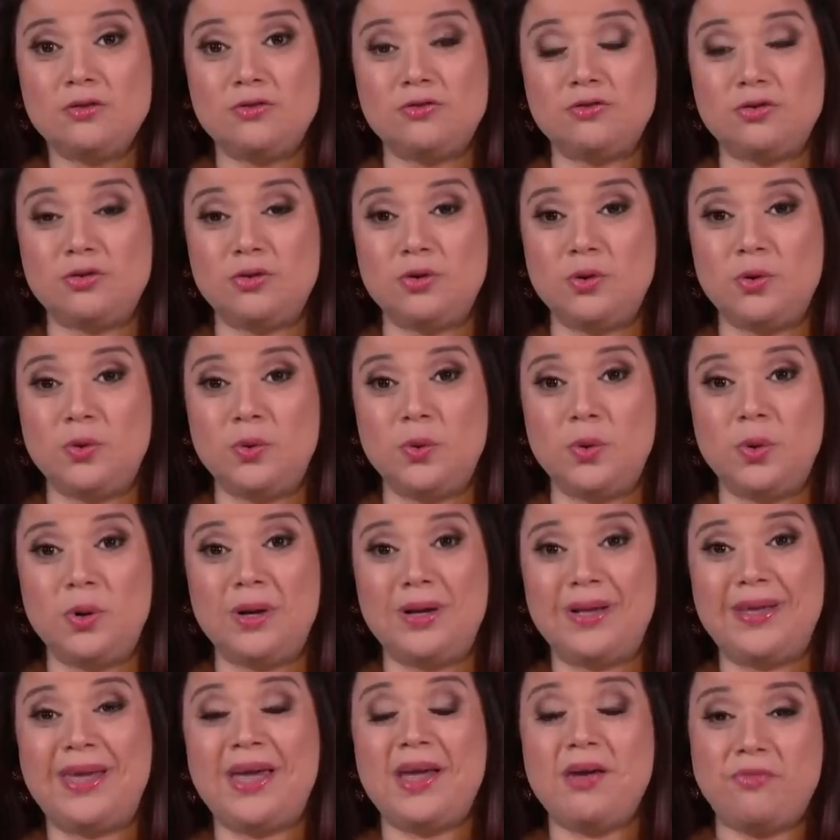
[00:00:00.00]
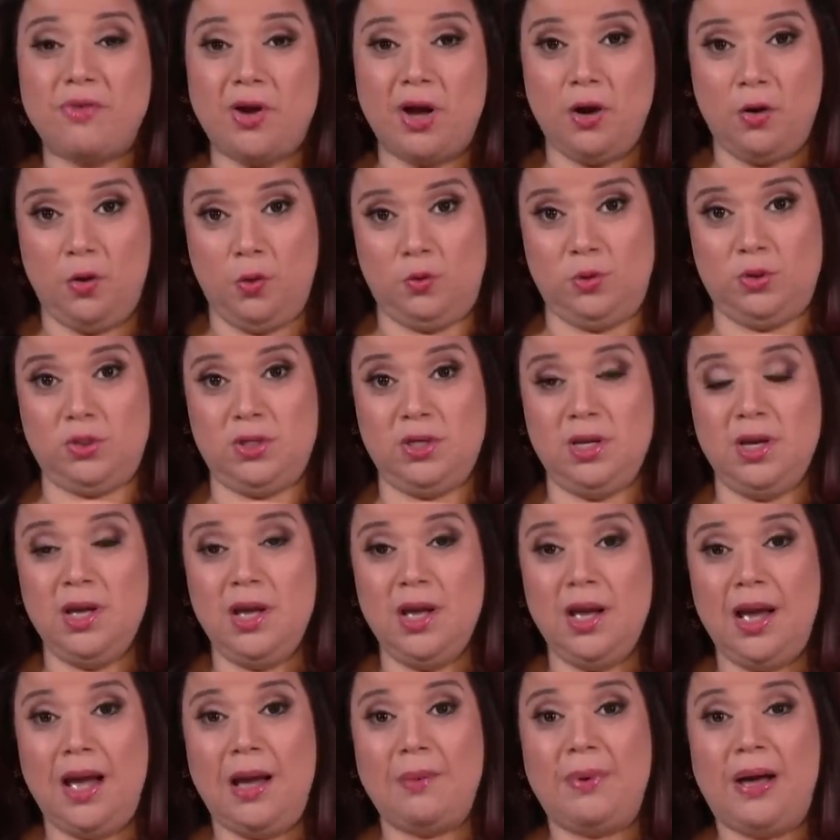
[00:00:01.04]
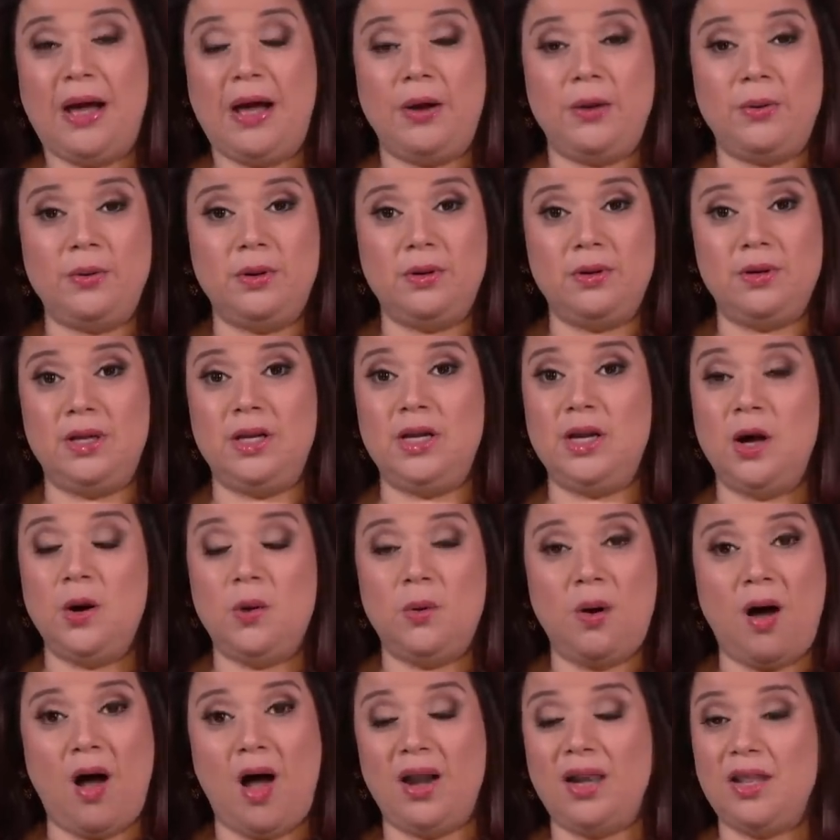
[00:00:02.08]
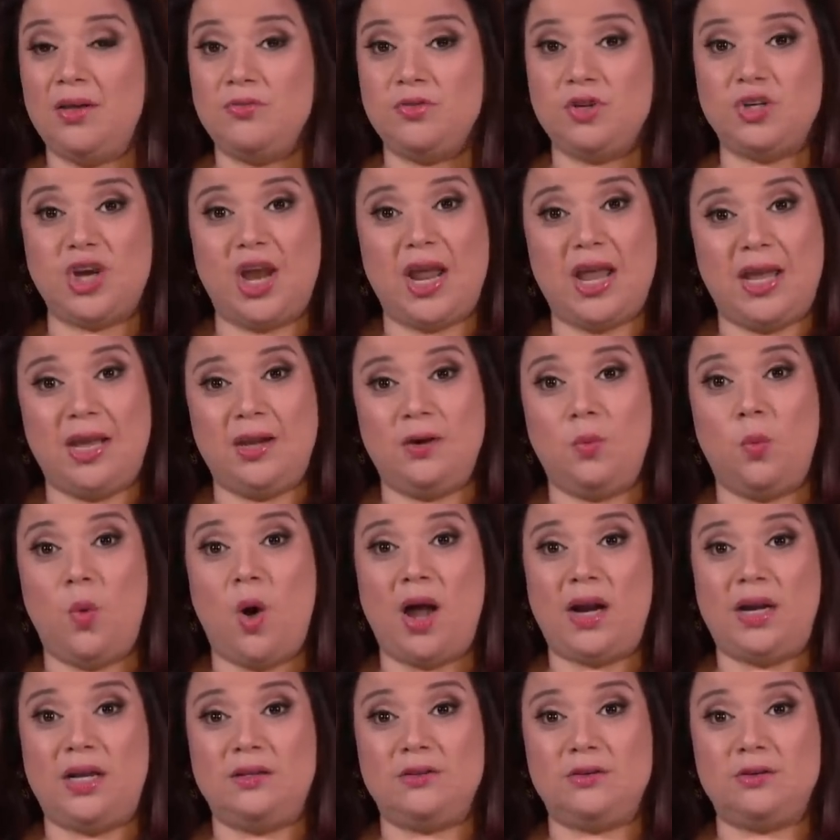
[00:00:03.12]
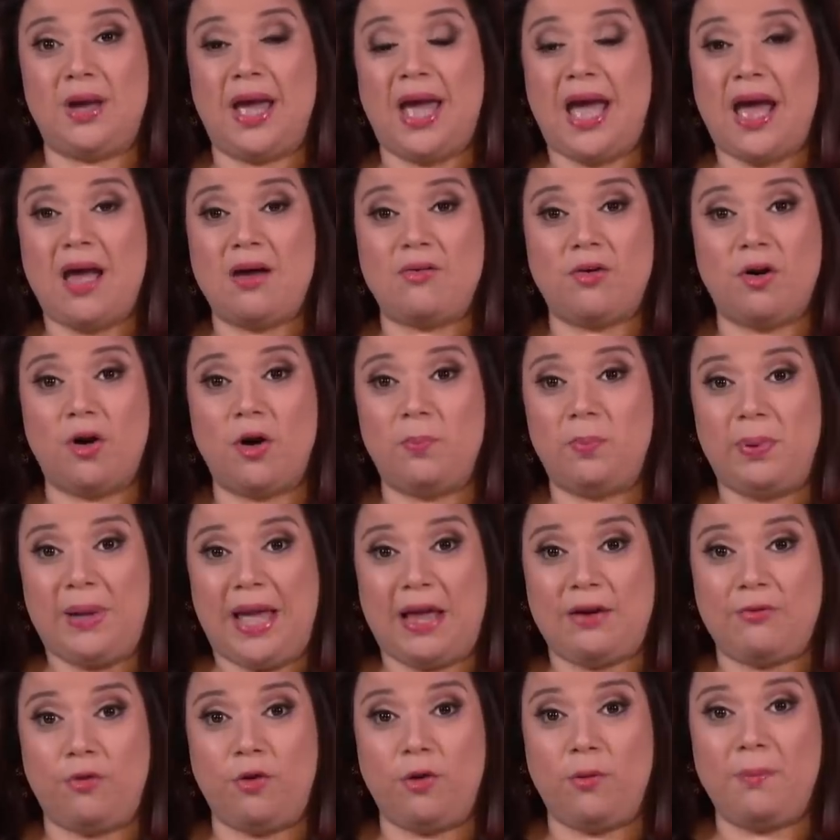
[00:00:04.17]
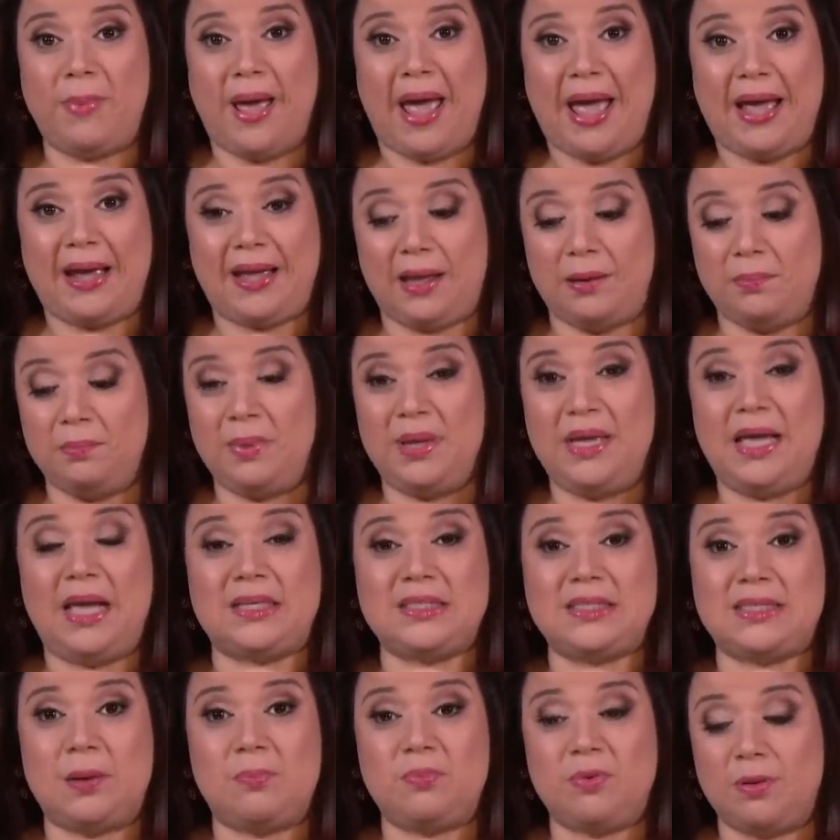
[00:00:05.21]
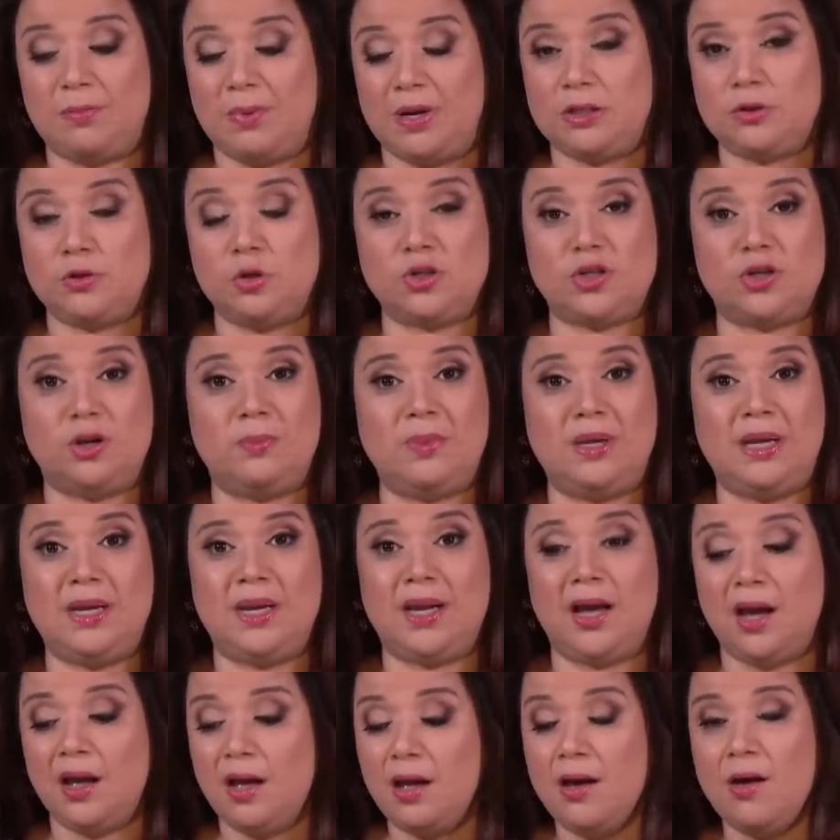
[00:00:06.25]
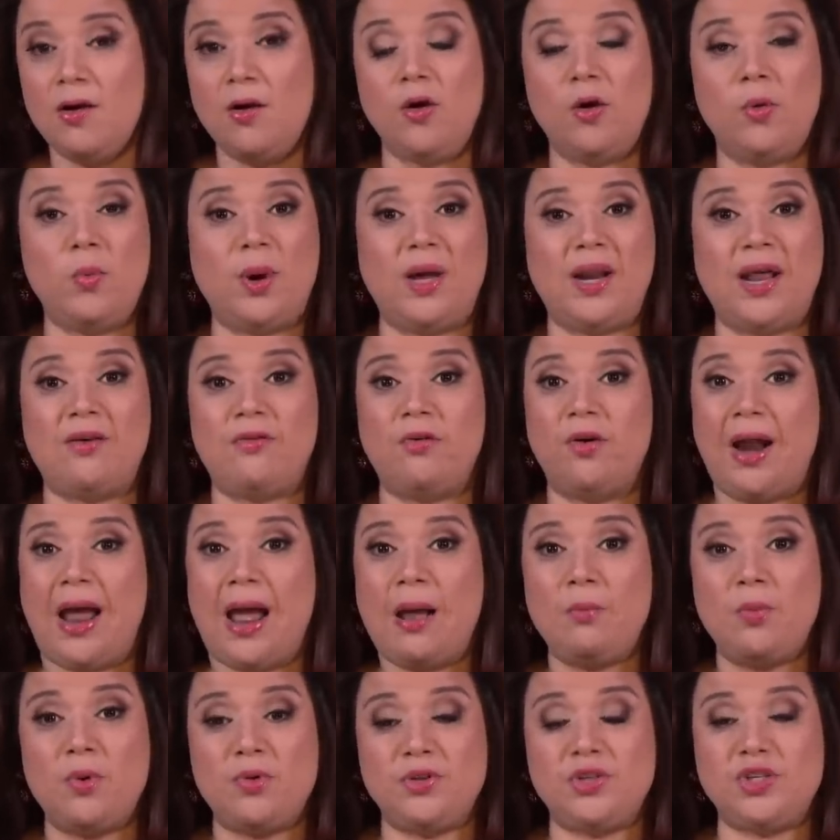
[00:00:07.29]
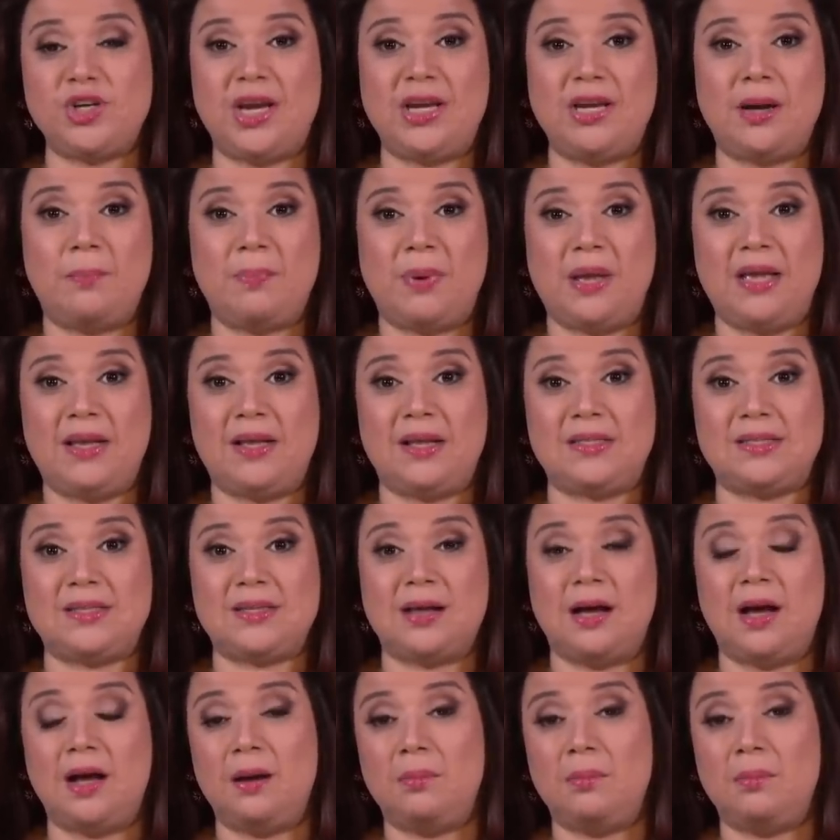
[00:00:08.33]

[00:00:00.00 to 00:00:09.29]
to give a hoot mm -hmm. about, you know, Olive Jade wanting to have her platform back and be accepted by social media or whatever. Right. I'm with Jada Pinkett's uh,